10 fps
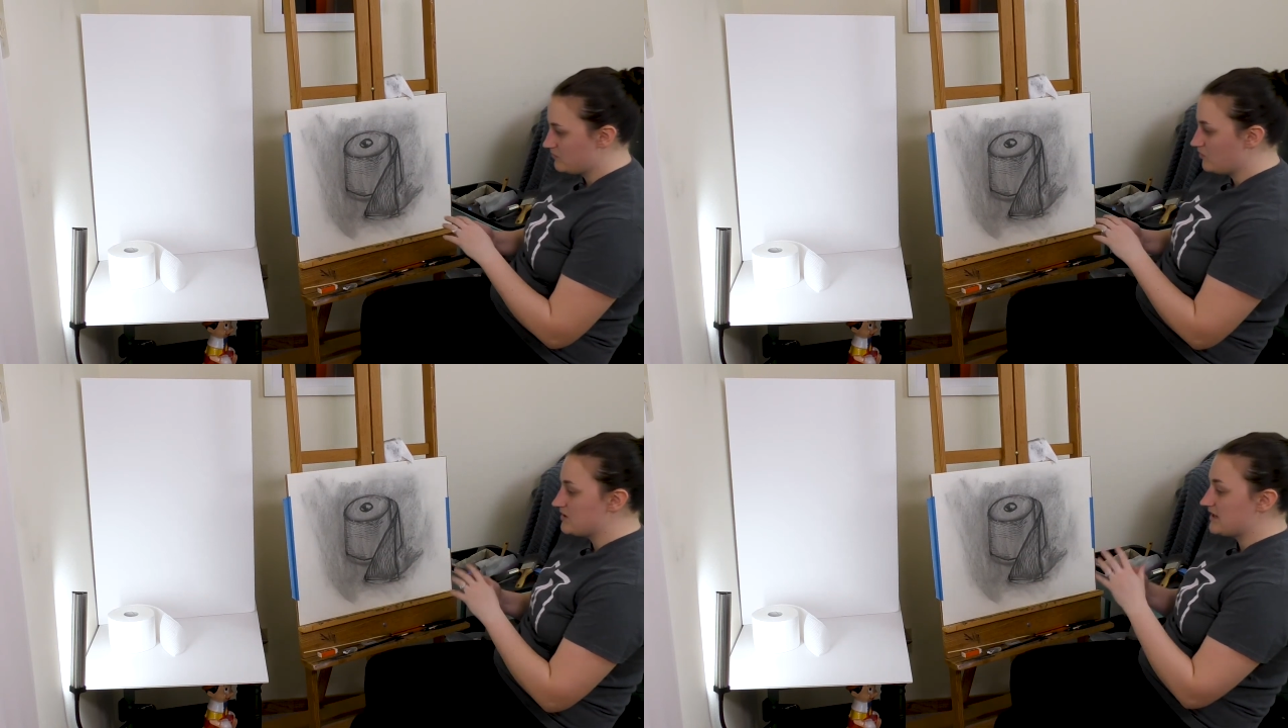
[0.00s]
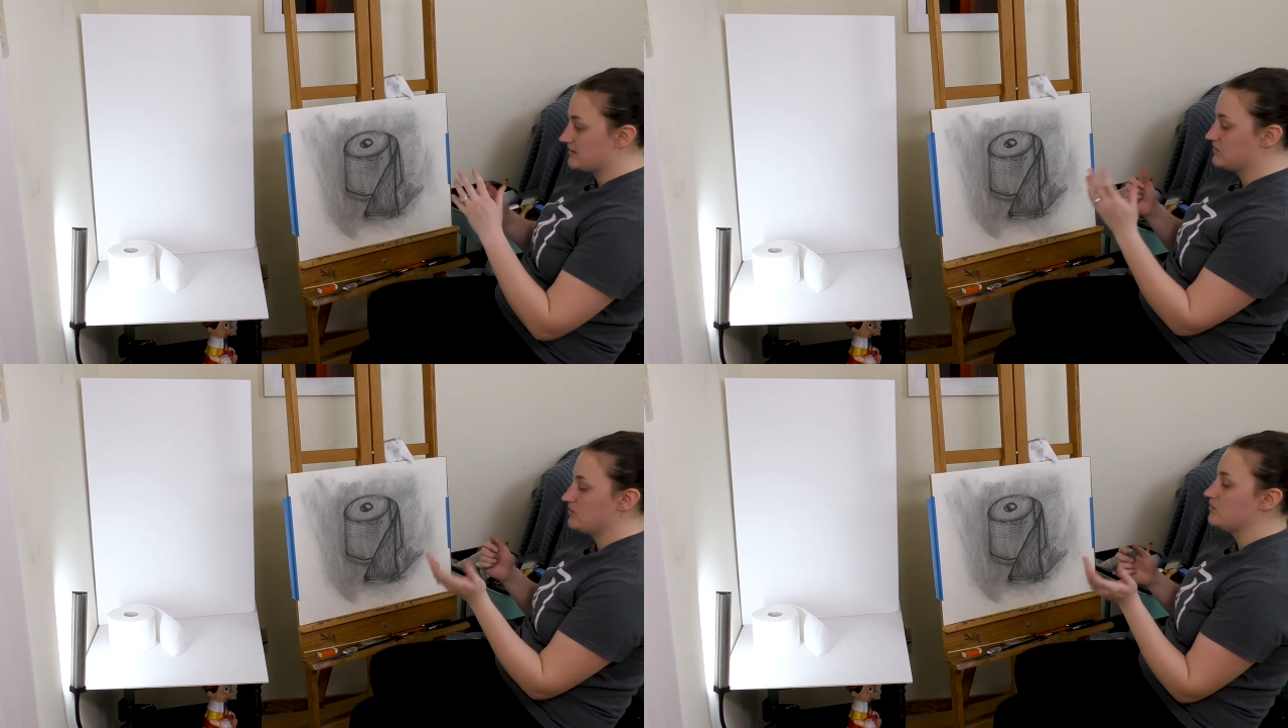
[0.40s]
or
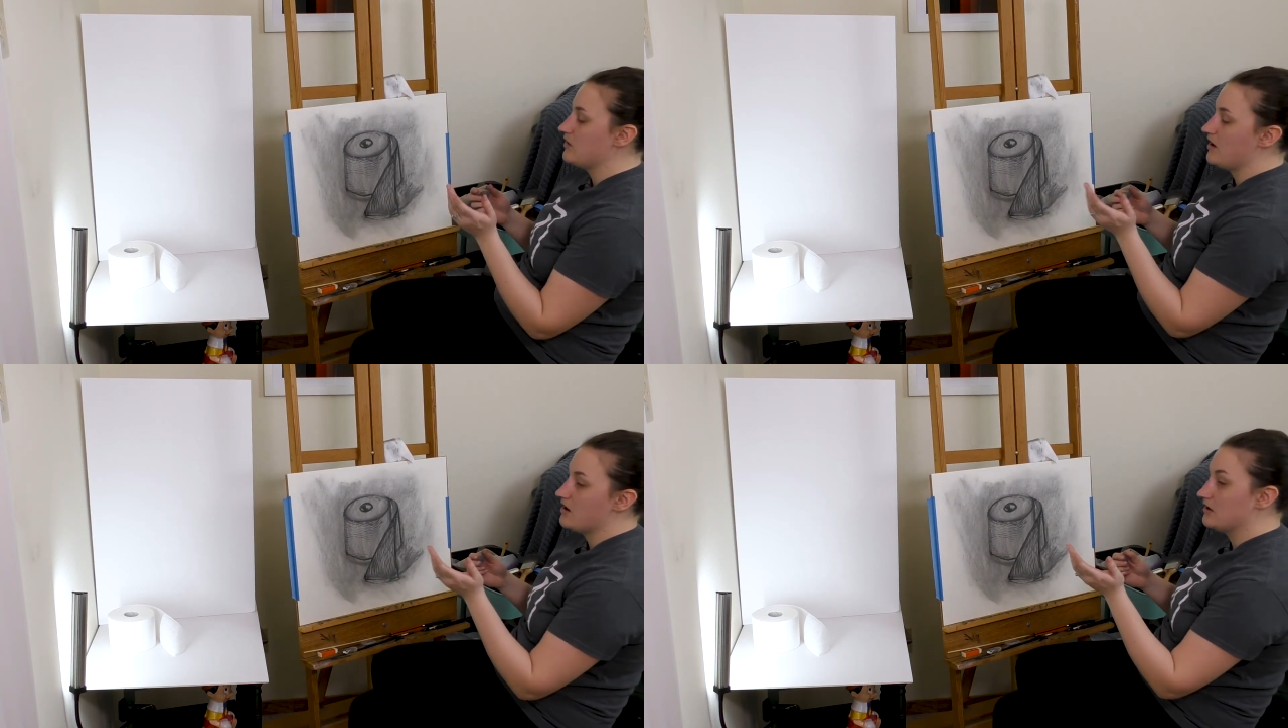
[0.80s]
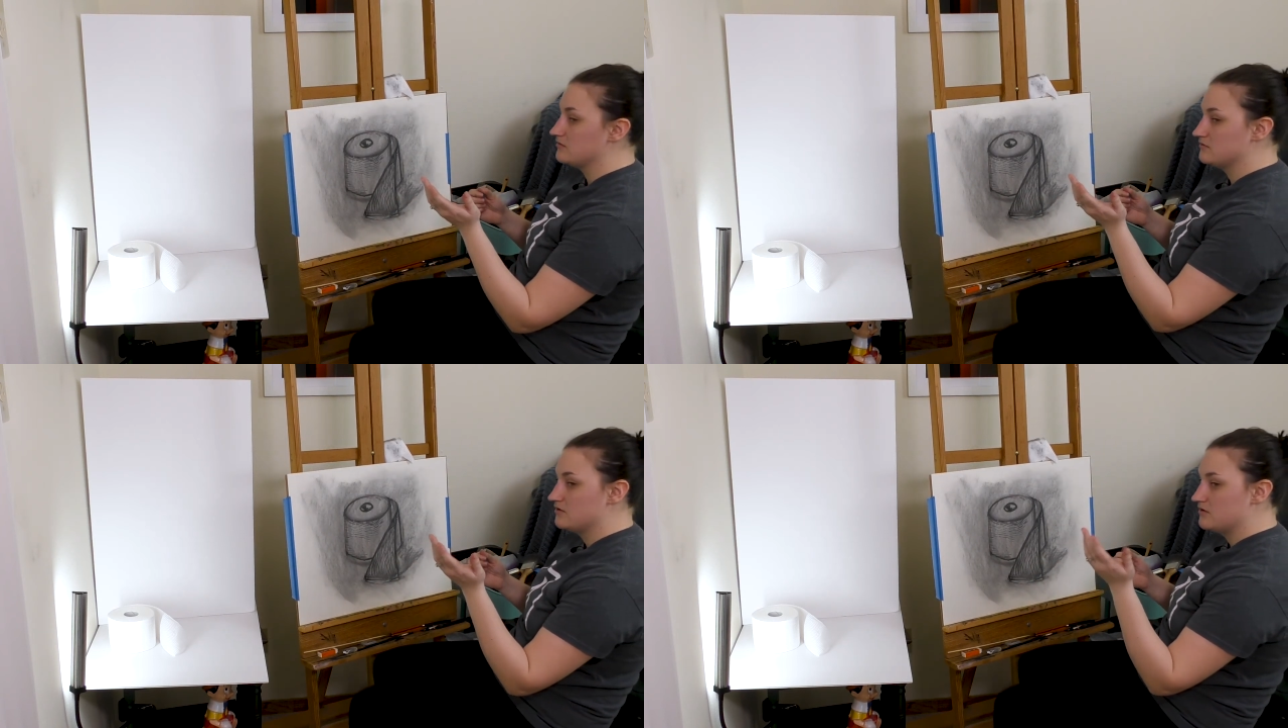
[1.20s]
next to
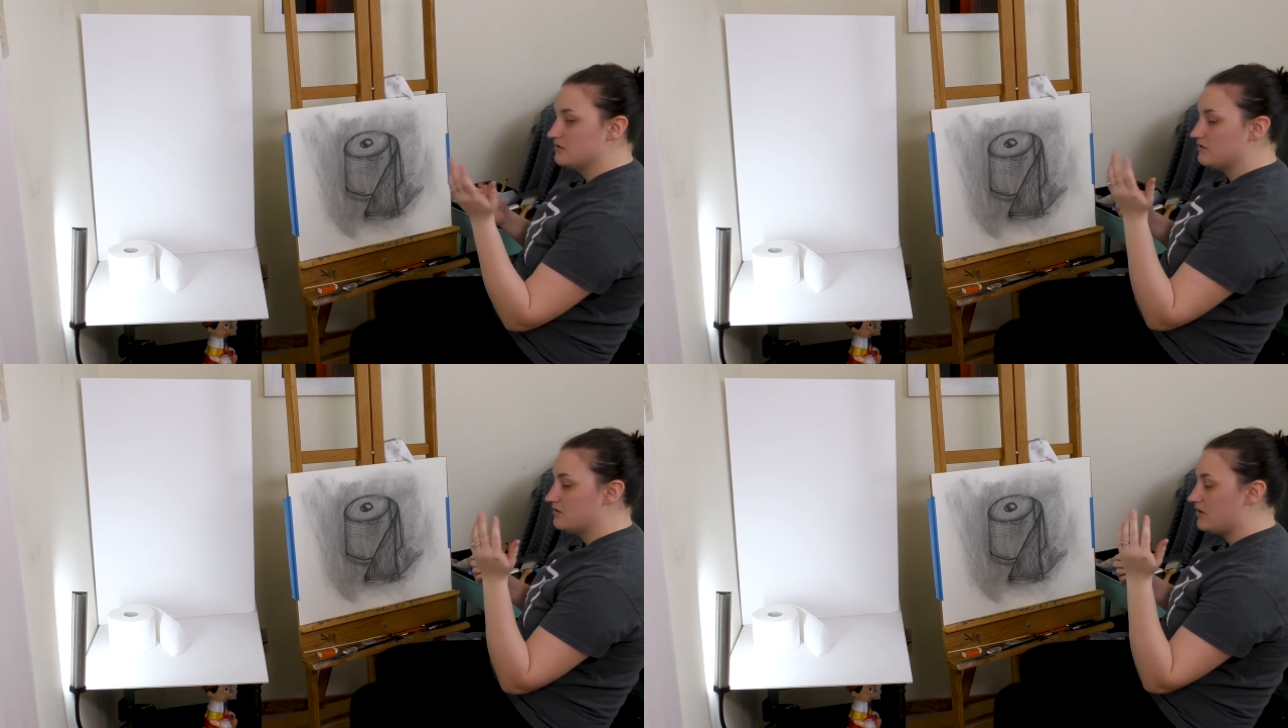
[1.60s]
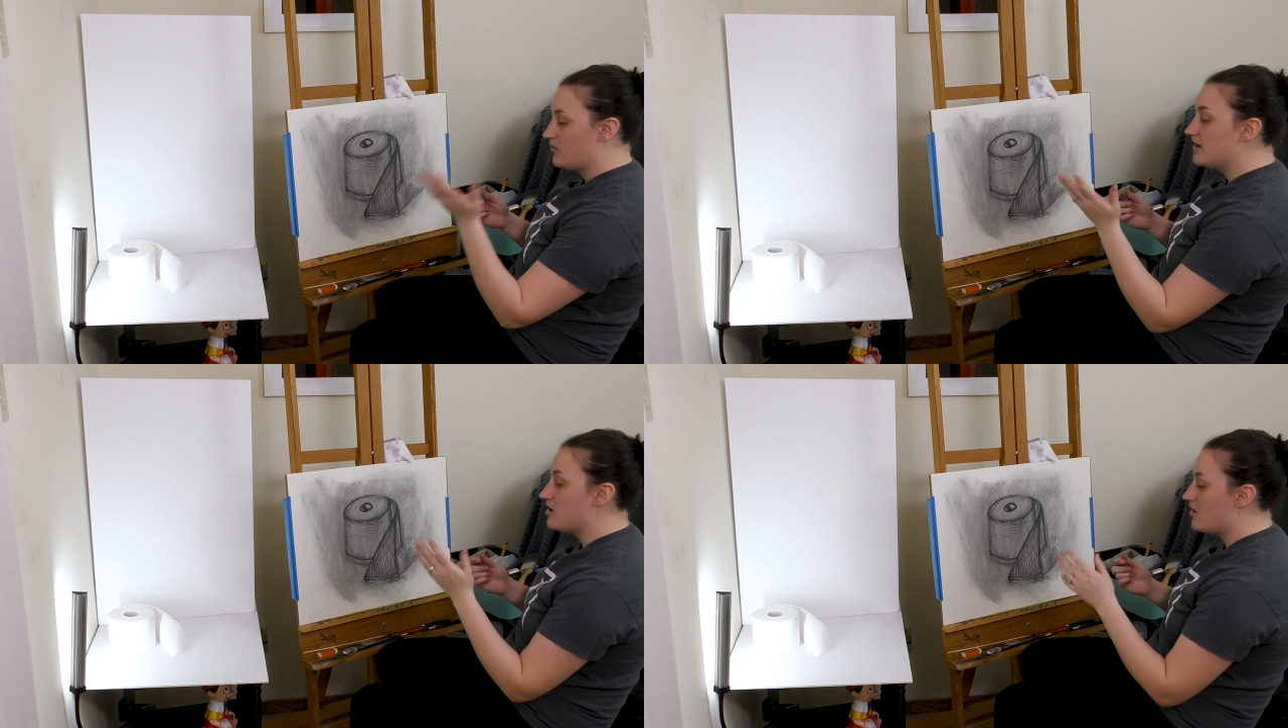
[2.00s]

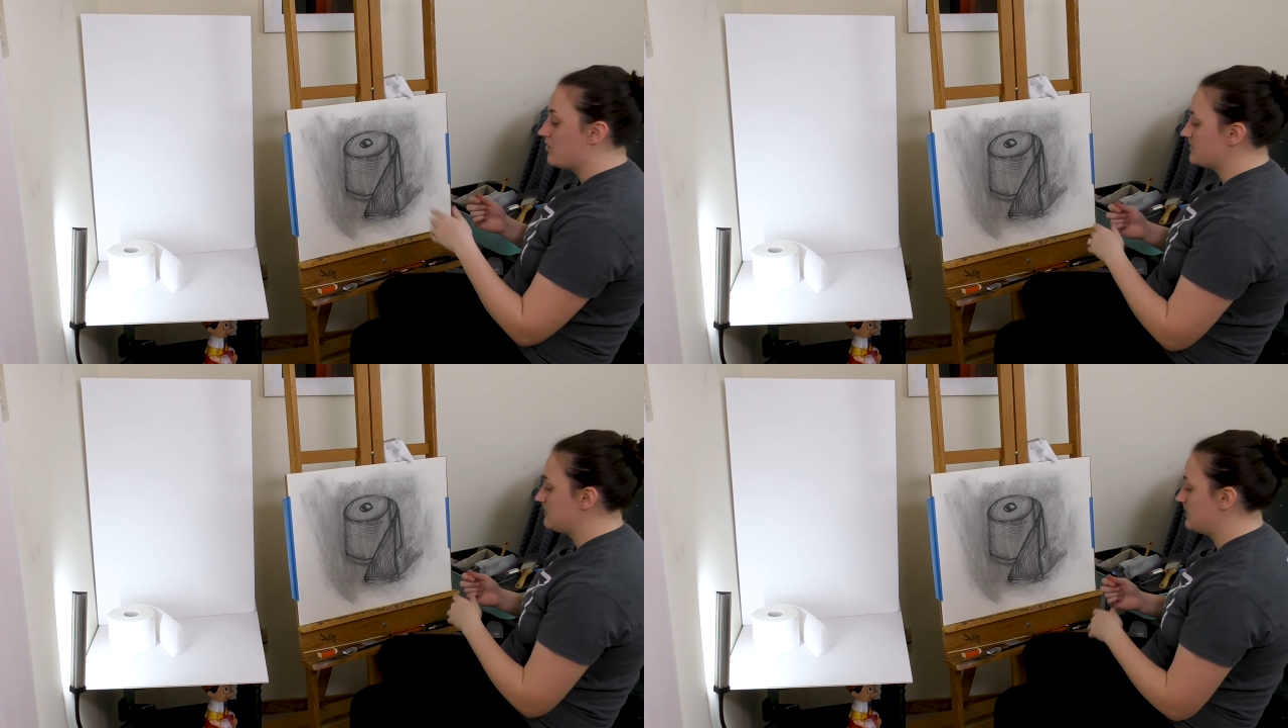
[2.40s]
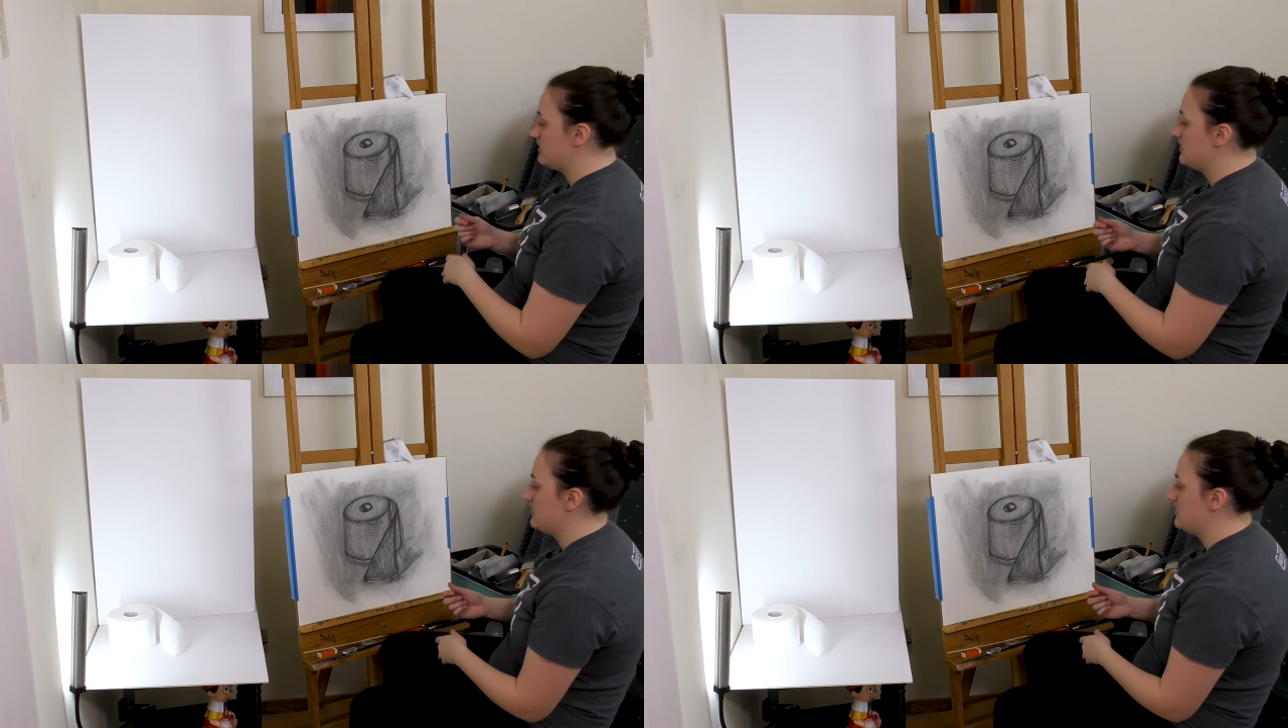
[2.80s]
a window or something